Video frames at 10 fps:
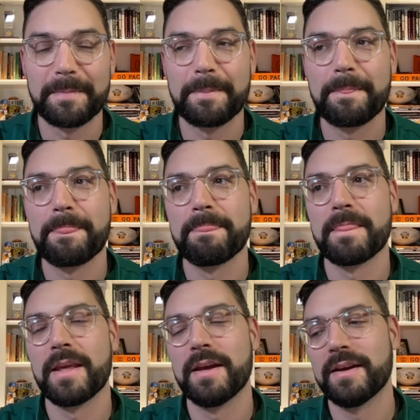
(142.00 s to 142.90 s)

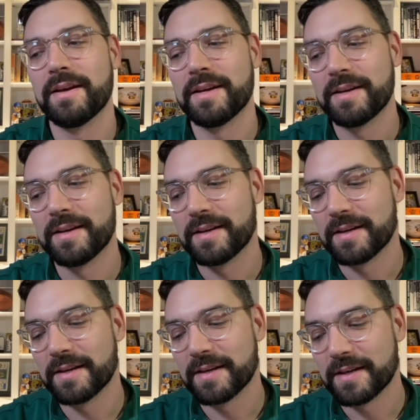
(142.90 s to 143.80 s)

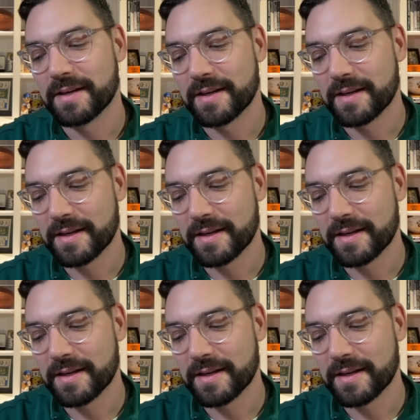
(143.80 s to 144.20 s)
Nobody speaks.